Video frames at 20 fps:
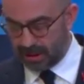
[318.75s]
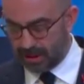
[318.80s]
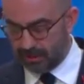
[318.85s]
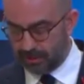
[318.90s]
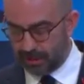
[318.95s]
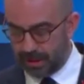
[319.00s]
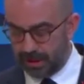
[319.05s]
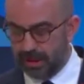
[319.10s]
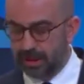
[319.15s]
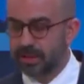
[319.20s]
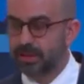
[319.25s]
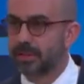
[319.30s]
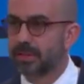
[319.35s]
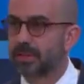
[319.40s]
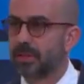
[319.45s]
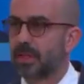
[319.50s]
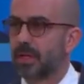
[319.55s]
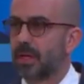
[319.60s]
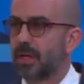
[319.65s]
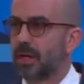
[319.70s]
and peace,
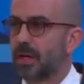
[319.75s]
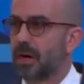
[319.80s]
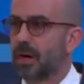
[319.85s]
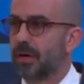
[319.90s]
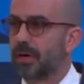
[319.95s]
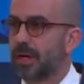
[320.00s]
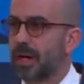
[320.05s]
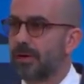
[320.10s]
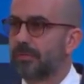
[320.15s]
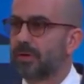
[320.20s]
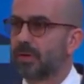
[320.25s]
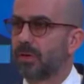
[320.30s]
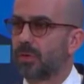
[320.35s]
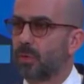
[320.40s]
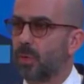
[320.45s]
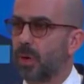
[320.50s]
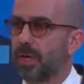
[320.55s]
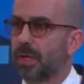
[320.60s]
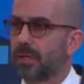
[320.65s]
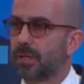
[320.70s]
are never
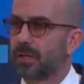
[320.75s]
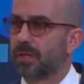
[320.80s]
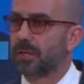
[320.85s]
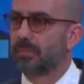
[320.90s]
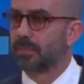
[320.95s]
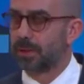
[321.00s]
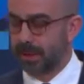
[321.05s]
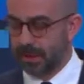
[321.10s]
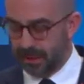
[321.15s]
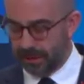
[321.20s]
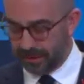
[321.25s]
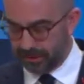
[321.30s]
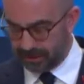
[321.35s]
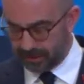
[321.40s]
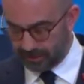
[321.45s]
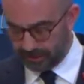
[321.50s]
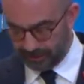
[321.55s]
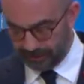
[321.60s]
quite complete.